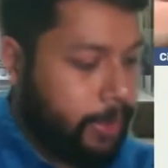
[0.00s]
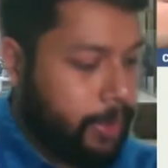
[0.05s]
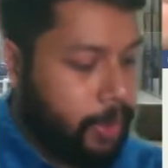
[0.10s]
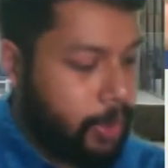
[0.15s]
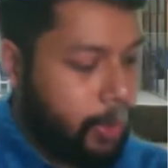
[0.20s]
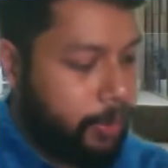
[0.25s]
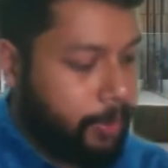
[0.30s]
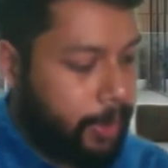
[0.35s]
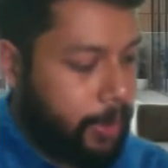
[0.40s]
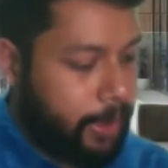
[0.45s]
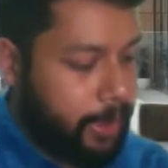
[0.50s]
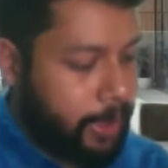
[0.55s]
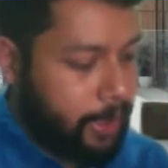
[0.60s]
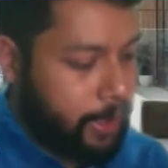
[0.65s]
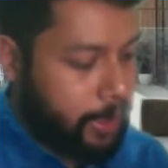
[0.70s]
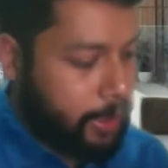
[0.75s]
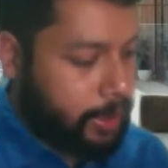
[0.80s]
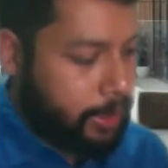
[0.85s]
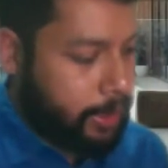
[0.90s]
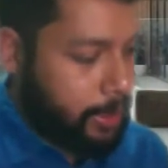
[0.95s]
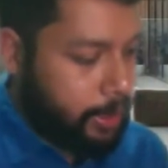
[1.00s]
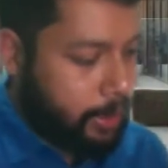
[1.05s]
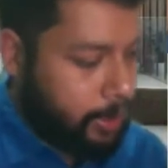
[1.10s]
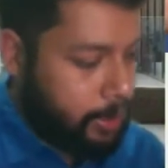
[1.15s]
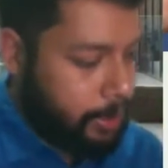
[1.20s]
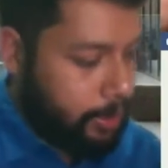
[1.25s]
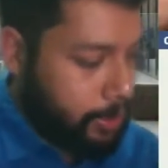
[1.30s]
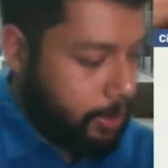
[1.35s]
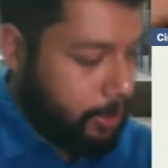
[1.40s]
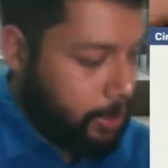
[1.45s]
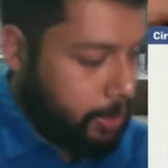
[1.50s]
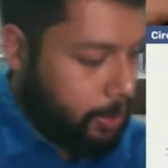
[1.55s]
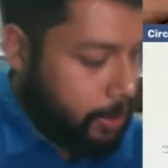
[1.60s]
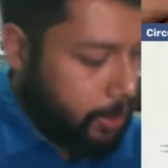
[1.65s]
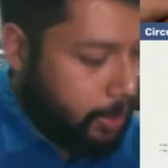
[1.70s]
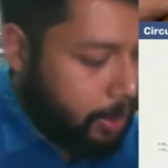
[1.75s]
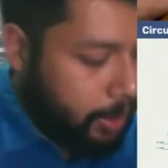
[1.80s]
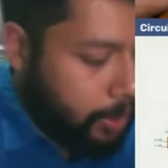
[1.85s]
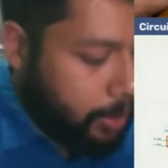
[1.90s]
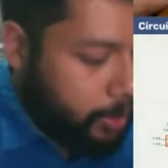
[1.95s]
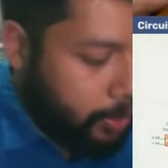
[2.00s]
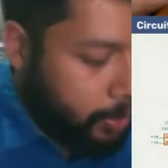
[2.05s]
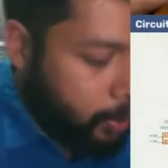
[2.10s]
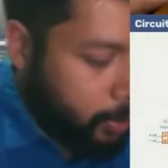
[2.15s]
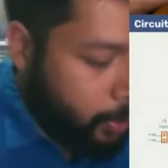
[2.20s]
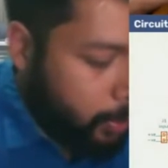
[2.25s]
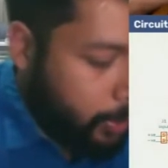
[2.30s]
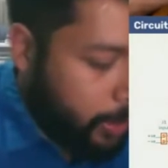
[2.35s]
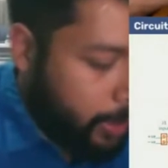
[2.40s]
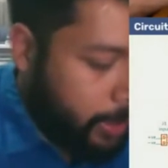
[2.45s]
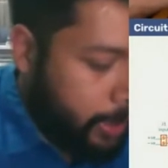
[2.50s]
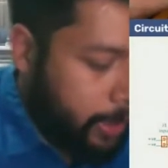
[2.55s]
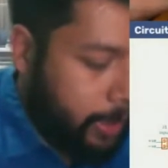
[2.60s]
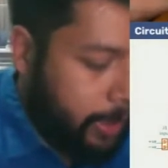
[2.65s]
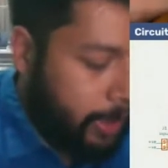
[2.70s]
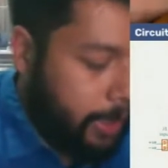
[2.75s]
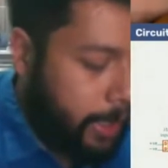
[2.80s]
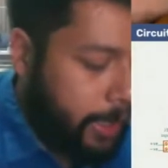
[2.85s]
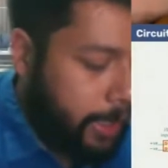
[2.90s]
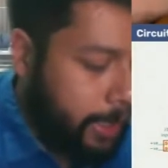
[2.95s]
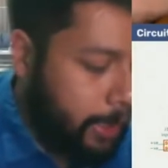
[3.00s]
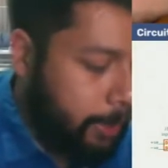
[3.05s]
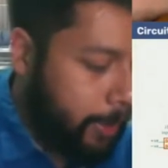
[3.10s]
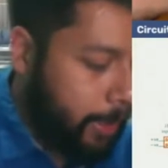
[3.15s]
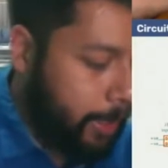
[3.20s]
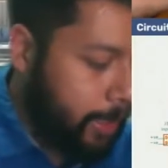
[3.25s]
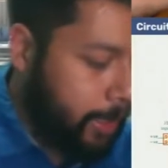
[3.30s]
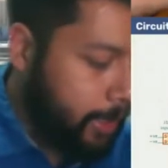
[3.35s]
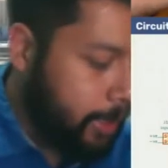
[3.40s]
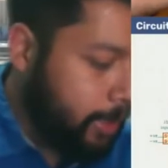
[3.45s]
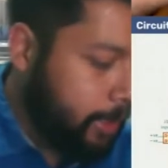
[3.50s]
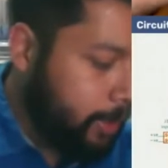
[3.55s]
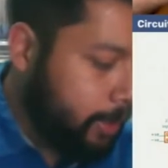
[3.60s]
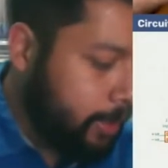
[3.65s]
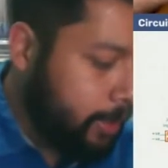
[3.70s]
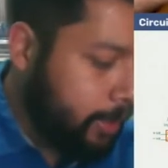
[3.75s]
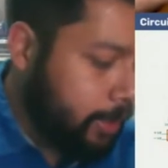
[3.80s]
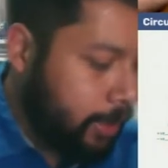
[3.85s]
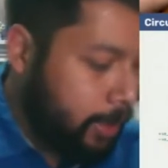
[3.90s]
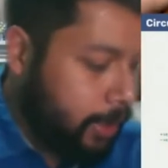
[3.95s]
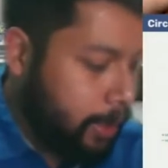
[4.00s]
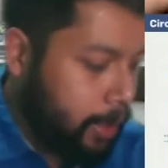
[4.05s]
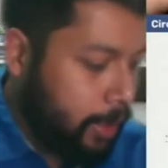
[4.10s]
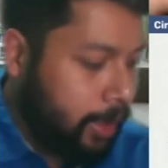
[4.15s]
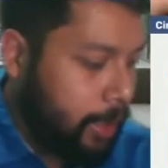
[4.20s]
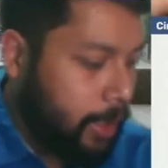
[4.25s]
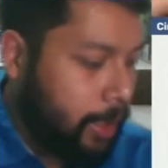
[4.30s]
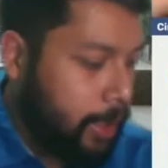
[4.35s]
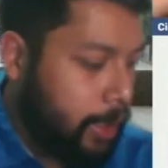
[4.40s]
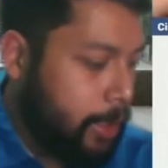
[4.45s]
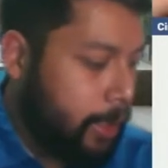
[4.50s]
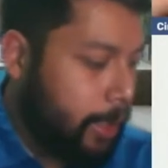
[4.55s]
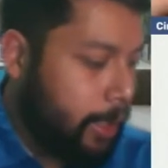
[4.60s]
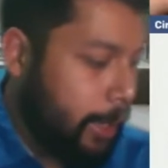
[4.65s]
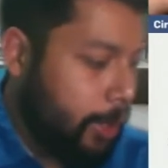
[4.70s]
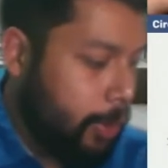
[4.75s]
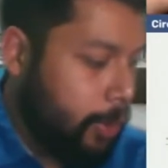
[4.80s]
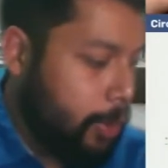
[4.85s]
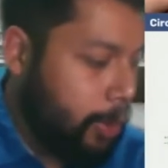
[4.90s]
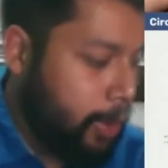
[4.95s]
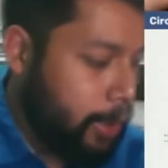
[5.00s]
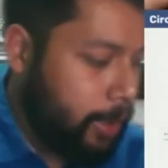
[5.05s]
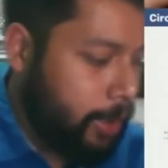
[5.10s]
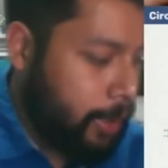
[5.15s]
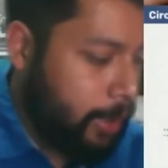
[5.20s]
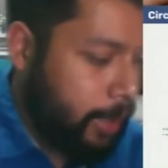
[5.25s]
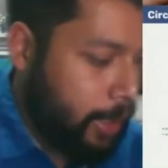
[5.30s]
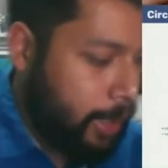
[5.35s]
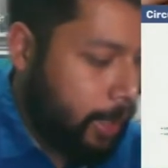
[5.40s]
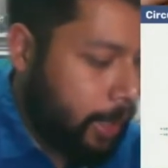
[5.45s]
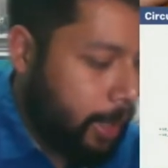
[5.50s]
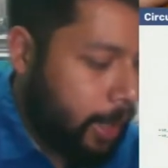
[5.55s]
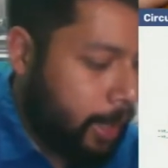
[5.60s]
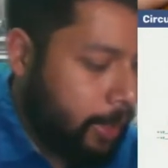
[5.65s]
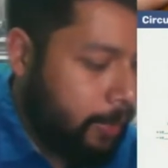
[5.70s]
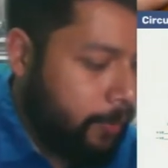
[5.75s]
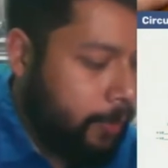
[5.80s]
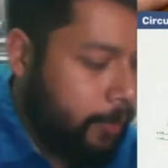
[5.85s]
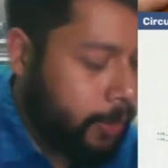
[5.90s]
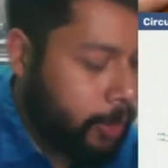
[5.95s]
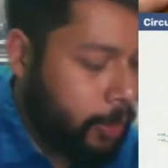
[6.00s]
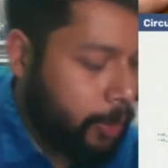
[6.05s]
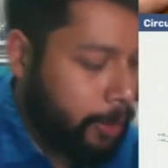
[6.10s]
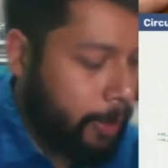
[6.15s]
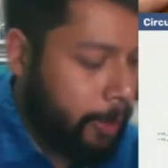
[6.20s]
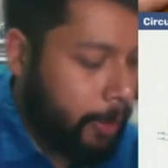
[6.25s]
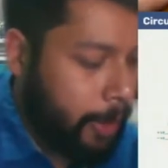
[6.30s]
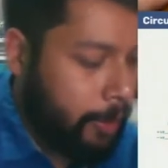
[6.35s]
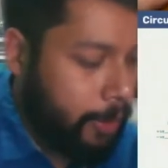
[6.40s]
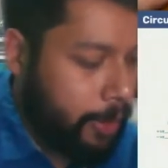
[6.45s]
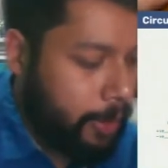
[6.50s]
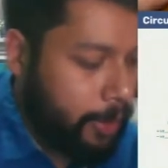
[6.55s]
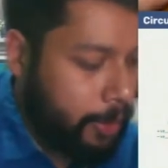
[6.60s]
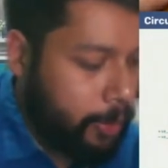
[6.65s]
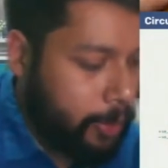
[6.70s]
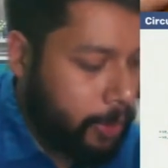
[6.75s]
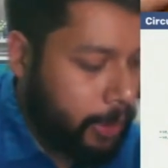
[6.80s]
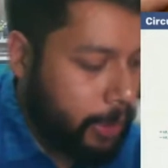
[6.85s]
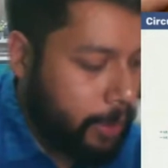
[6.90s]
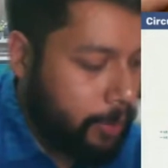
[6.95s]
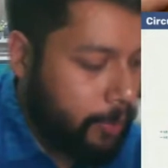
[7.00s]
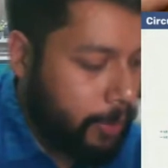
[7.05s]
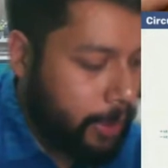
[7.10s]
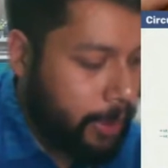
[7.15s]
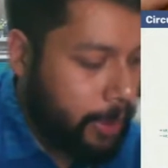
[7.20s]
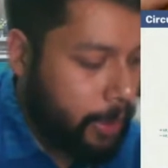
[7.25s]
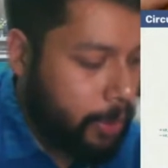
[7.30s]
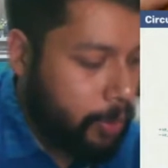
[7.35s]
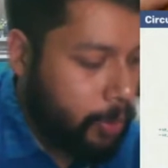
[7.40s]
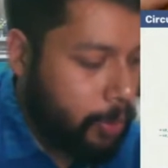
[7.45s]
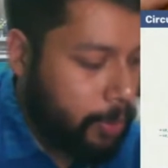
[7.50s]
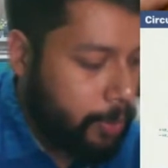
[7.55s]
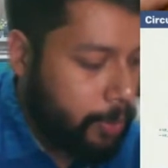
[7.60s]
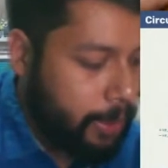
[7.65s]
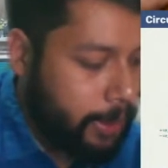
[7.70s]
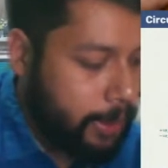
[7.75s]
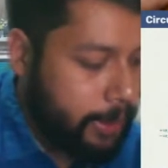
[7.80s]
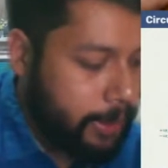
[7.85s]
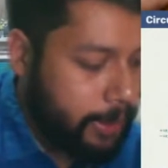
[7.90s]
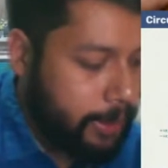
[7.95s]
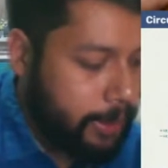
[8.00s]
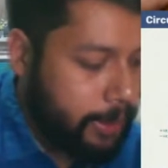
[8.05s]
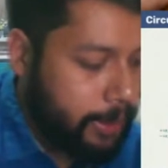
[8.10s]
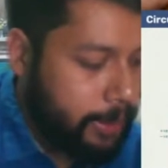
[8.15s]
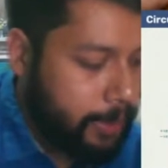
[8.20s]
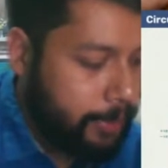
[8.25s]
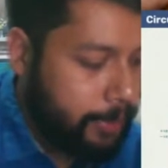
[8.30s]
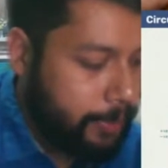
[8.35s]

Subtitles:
should be connected to our anti-parallel diode, and which should be powered using a 1 kilo ohm resistor.